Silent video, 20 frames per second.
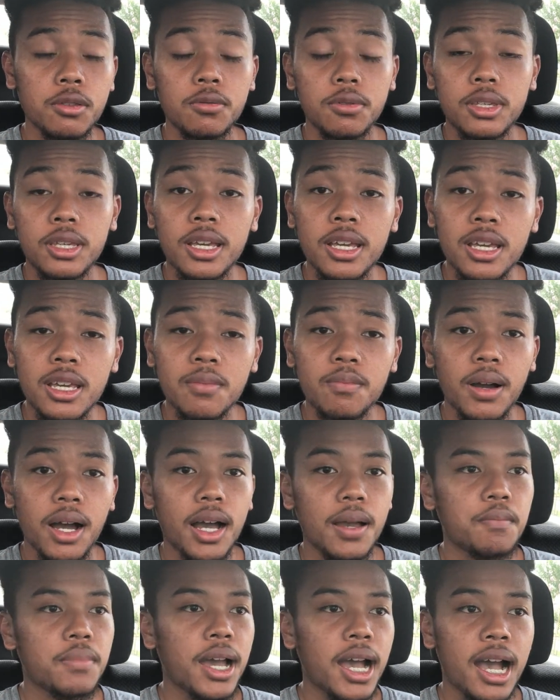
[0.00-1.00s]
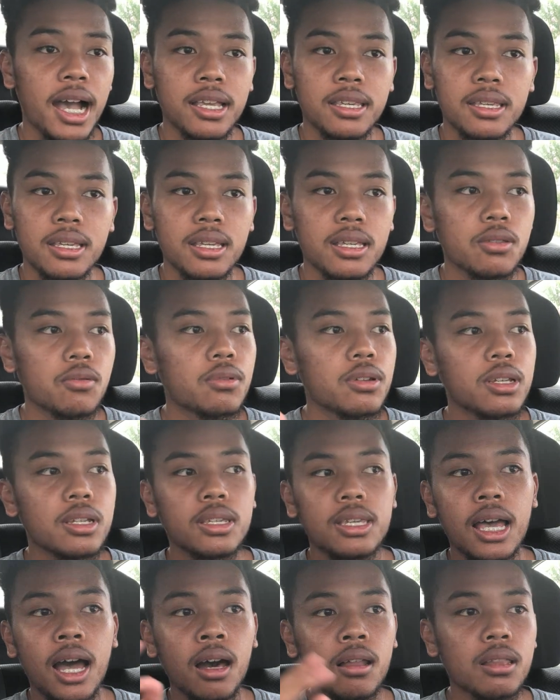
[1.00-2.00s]
your team by passing, doing
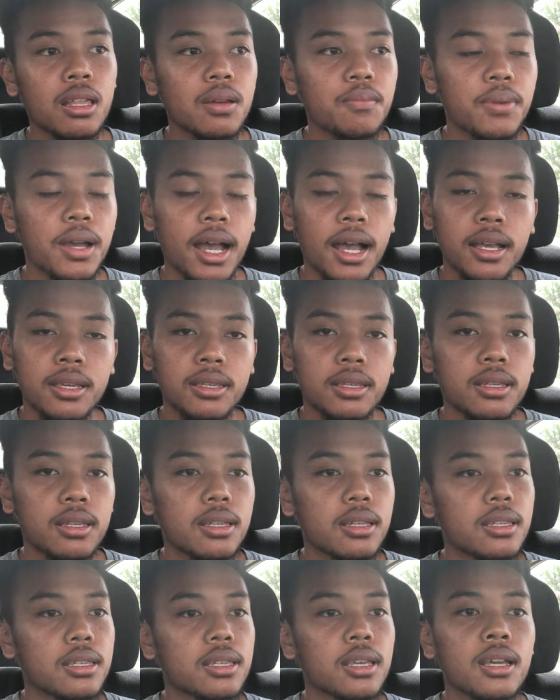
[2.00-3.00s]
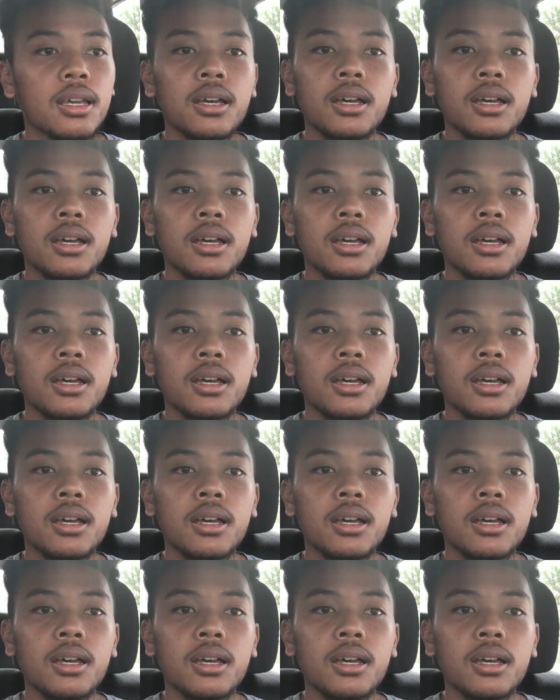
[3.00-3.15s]
these outlet passes,